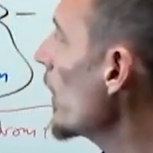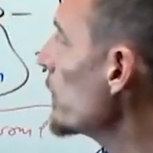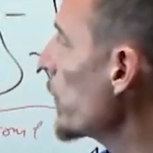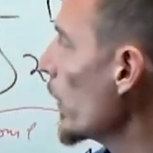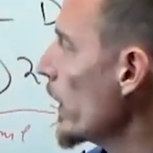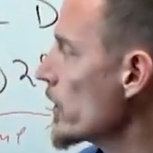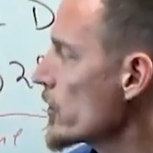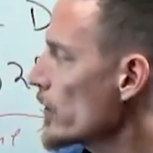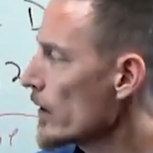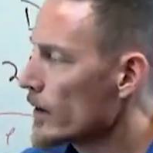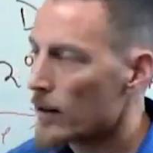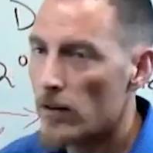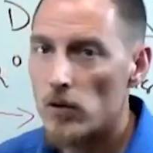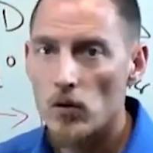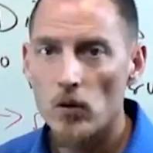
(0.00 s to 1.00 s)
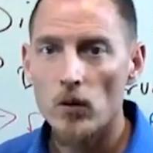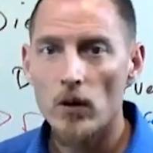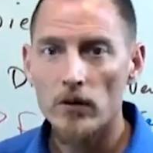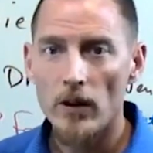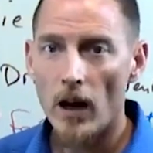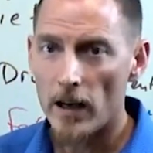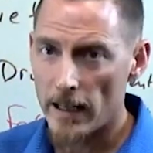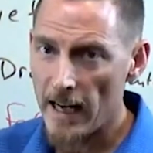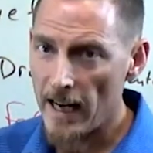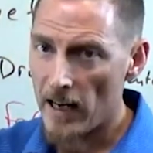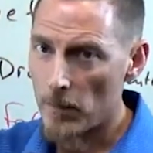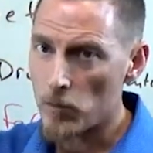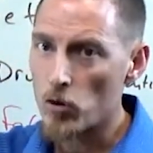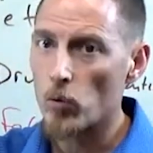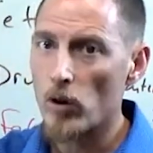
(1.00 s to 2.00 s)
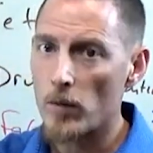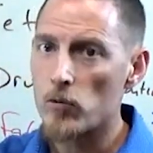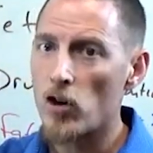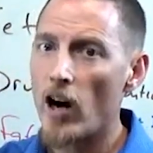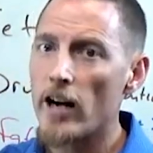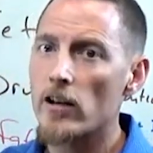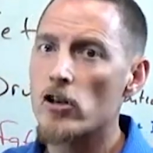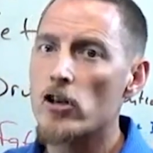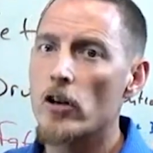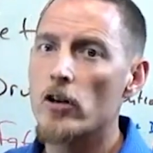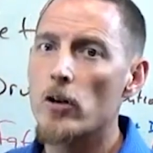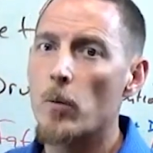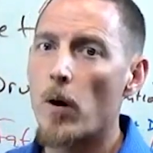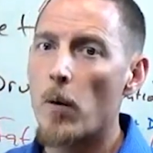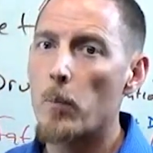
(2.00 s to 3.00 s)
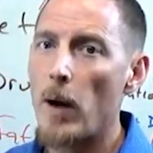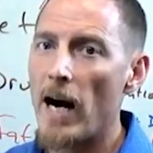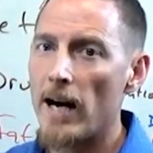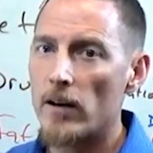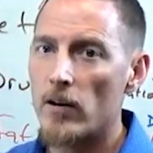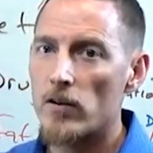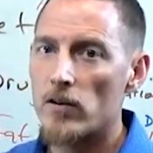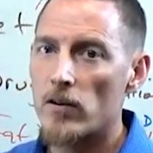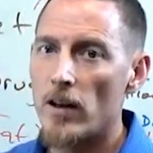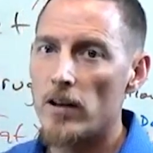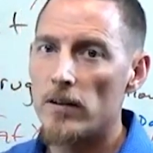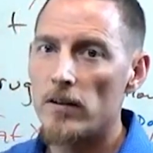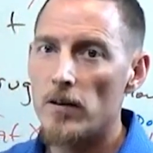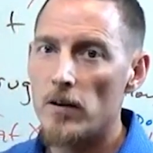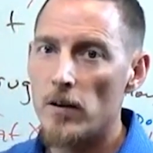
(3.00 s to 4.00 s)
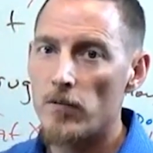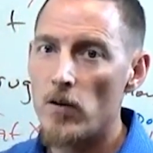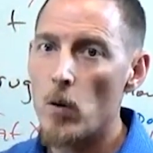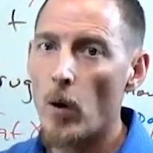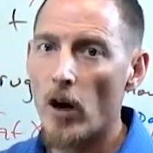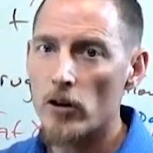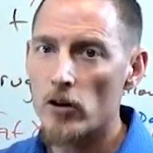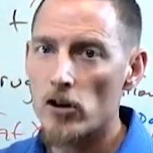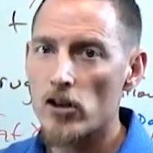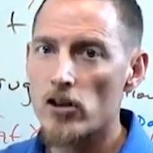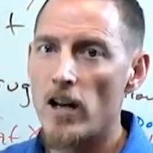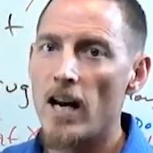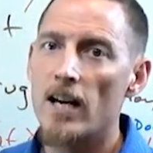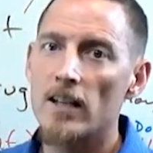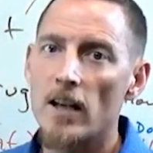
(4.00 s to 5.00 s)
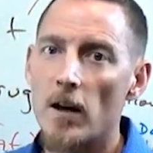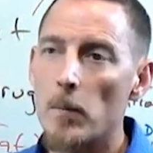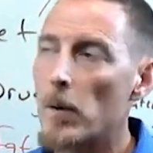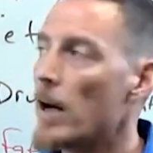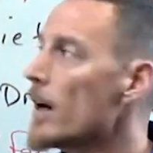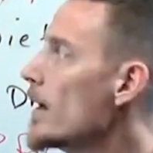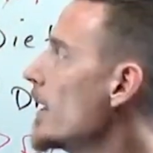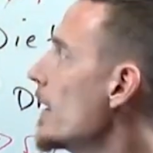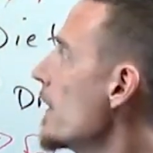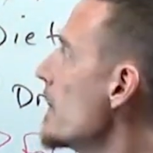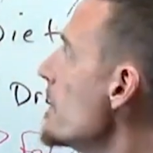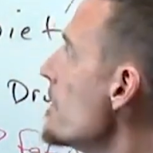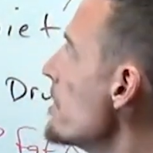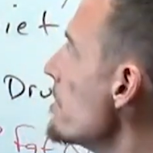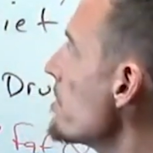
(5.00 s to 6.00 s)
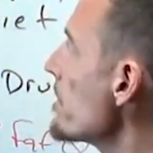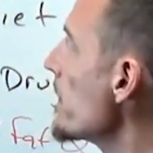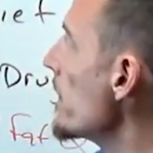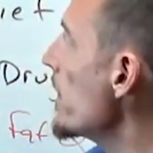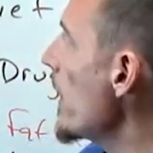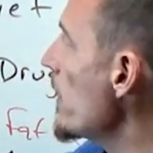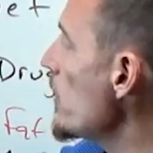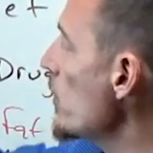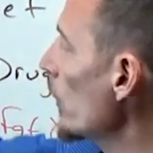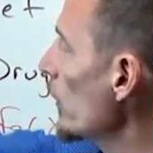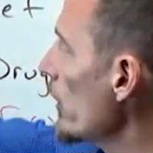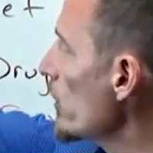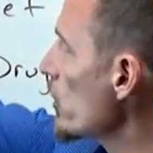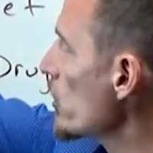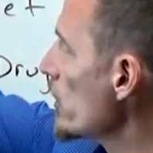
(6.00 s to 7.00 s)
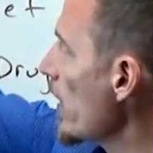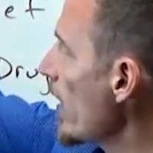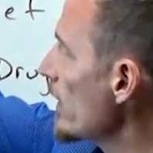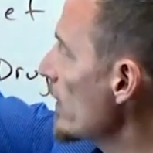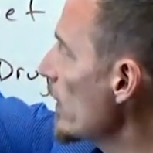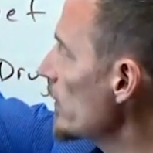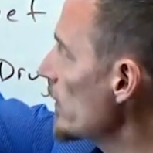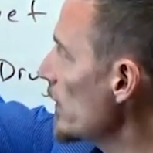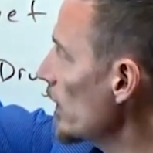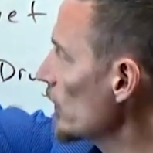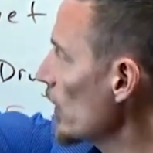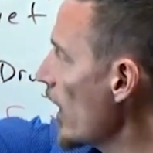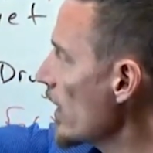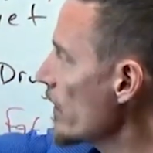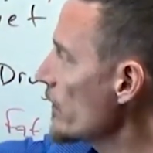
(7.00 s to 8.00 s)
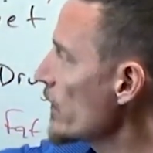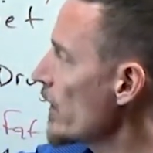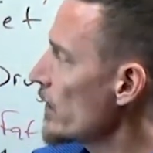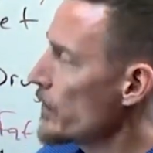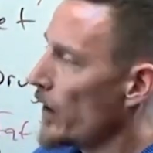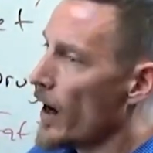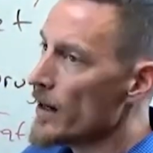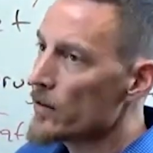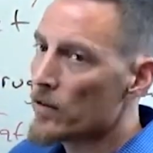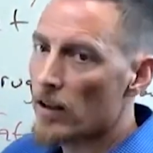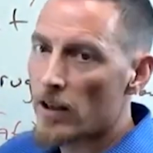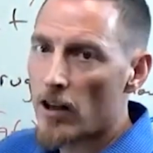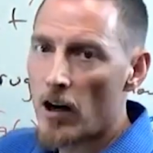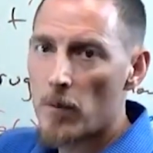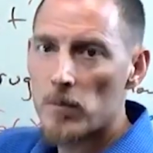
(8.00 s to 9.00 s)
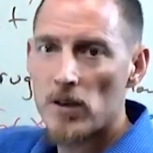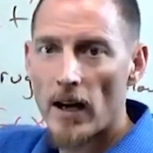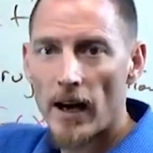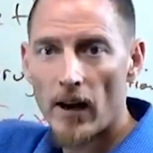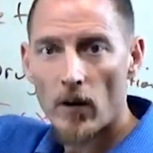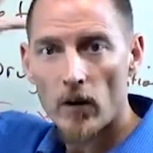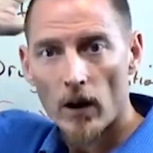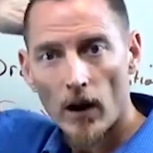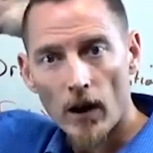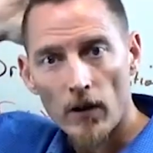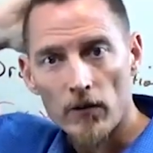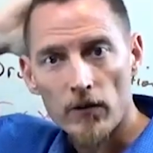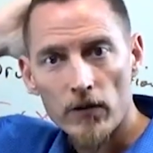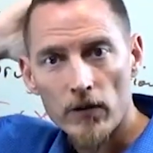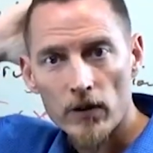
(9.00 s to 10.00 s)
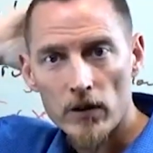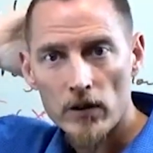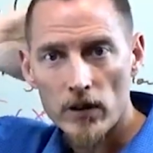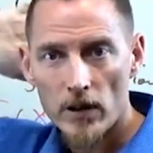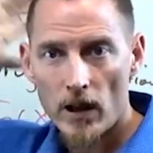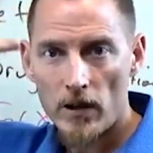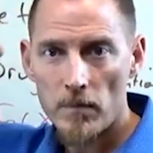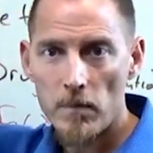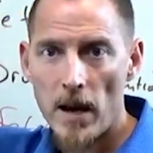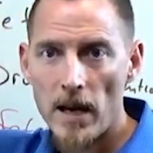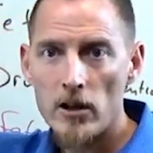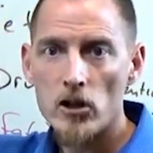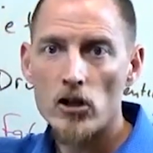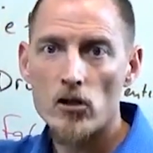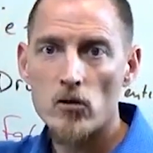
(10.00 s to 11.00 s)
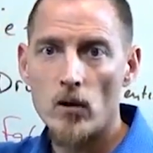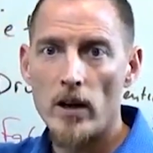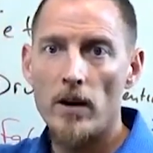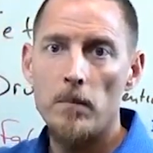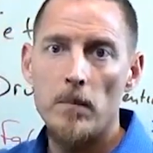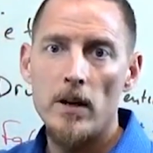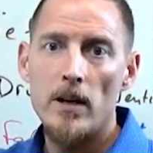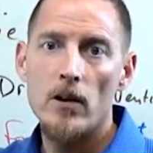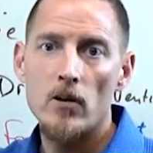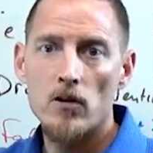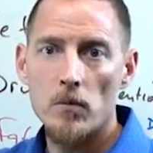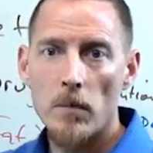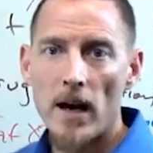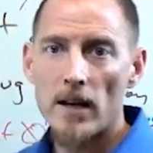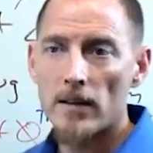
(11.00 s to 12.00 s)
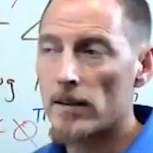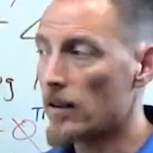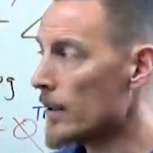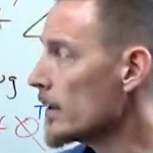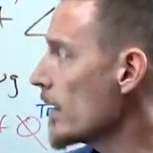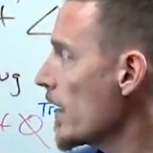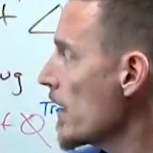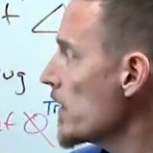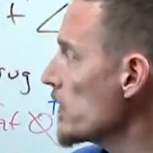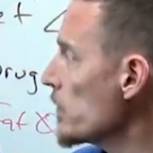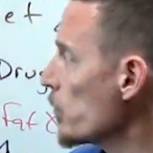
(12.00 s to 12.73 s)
blood pressure. So again, I'm, what I'm trying to show you are patterns that if you understand them, then you'll understand that a lot of the advice that comes out of kind of mainstream, here's a medicine,